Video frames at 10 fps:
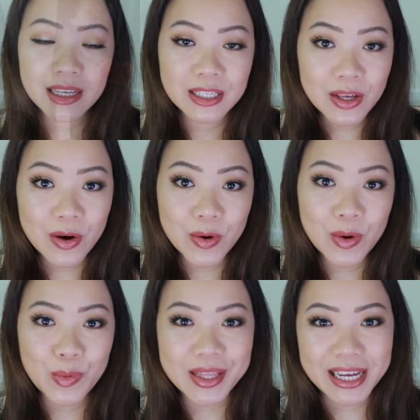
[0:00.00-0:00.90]

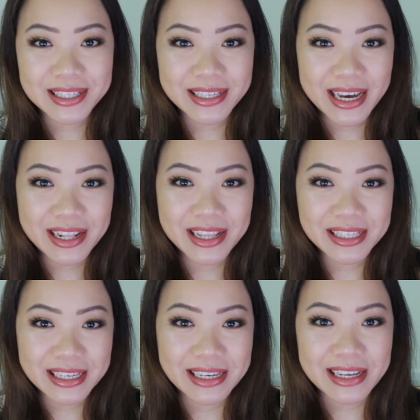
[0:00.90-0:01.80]
So with that said,
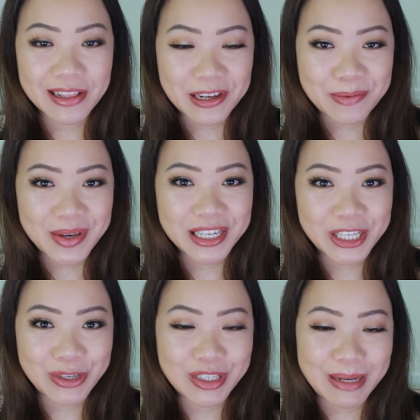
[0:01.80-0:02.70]
this is a little bit
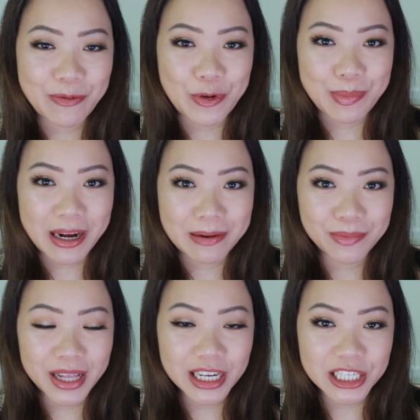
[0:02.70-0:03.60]
too deep for my
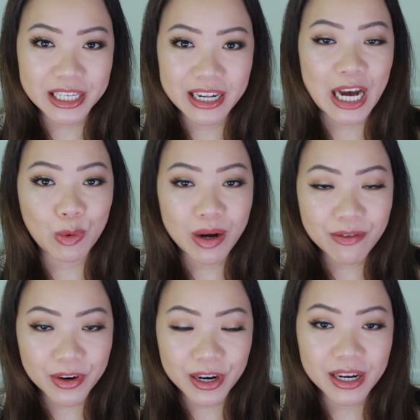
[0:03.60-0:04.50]
complexion.
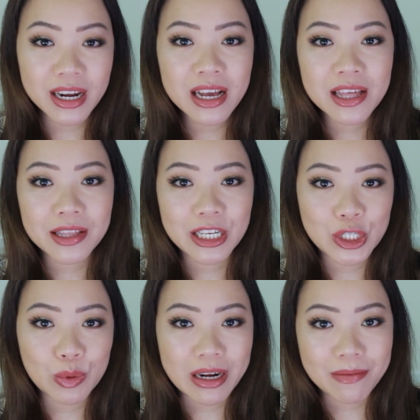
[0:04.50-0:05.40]
However, they
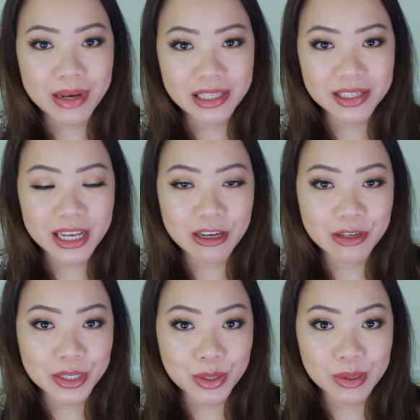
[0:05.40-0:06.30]
do recommend that you
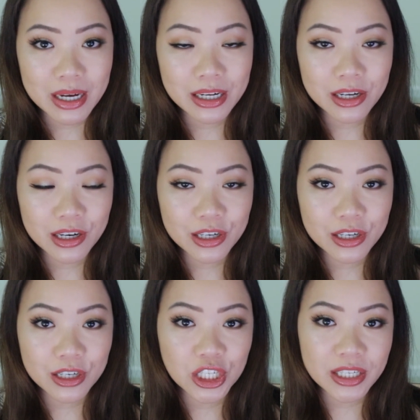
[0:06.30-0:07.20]
use a
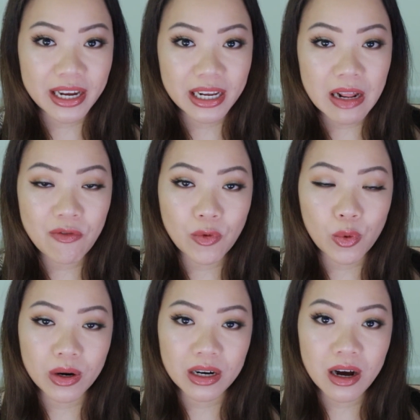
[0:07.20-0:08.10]
darker shade
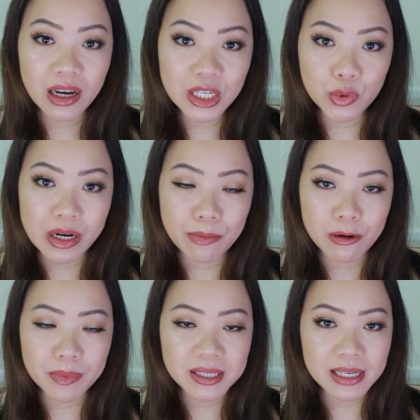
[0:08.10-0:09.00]
for contouring
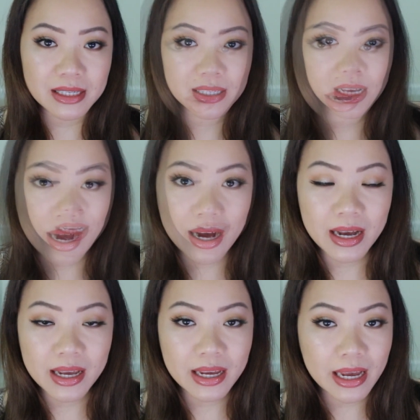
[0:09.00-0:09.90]
purposes.
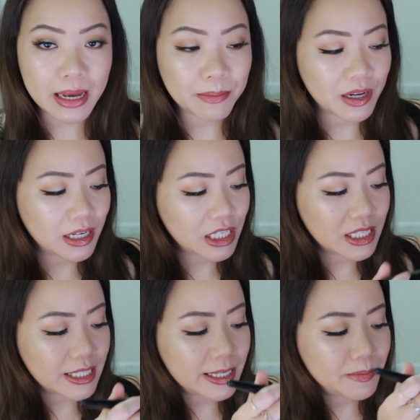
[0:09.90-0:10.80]
I am going to
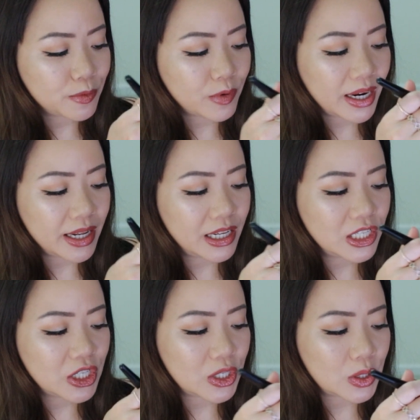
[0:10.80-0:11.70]
just dip right
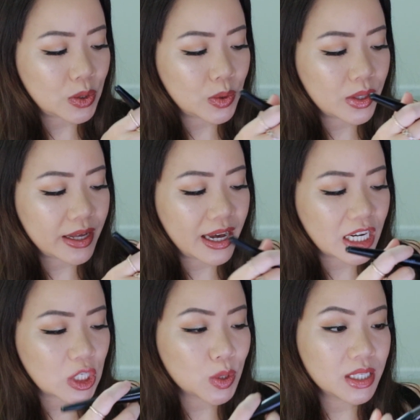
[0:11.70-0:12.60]
into the
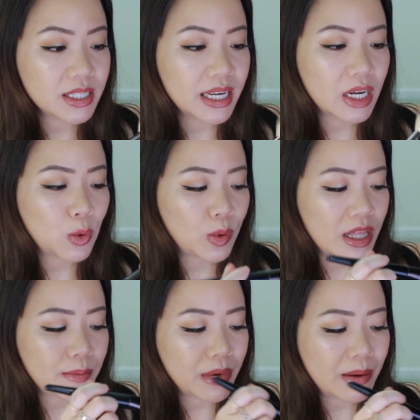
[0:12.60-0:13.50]
actual stick
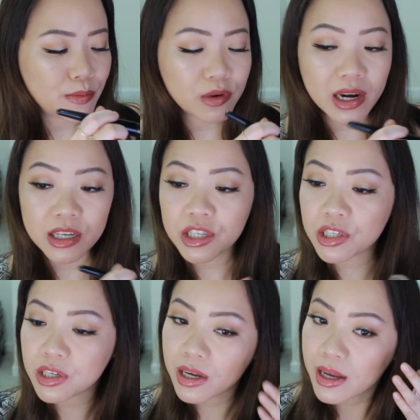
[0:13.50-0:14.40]
with my
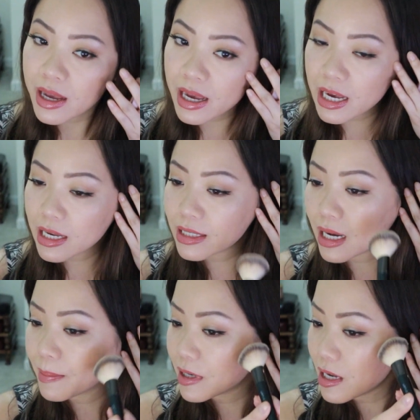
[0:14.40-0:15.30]
brush, and
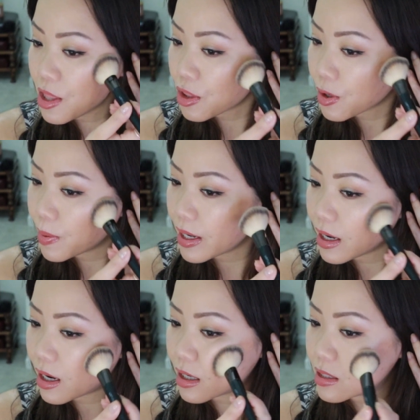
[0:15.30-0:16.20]
I'm going to throw it
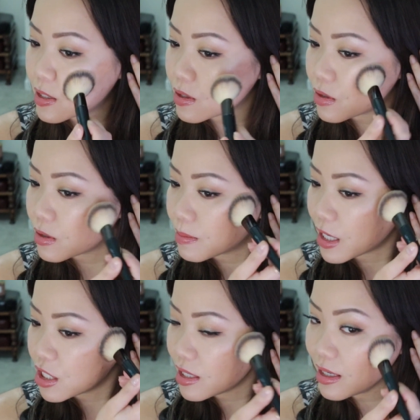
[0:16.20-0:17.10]
onto
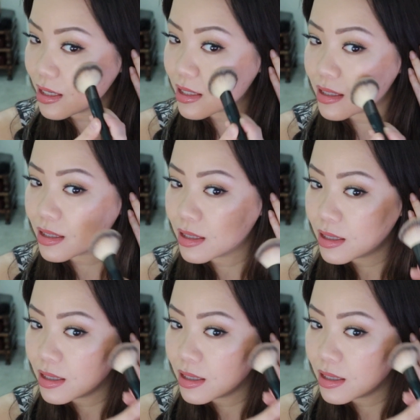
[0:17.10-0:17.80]
my cheeks.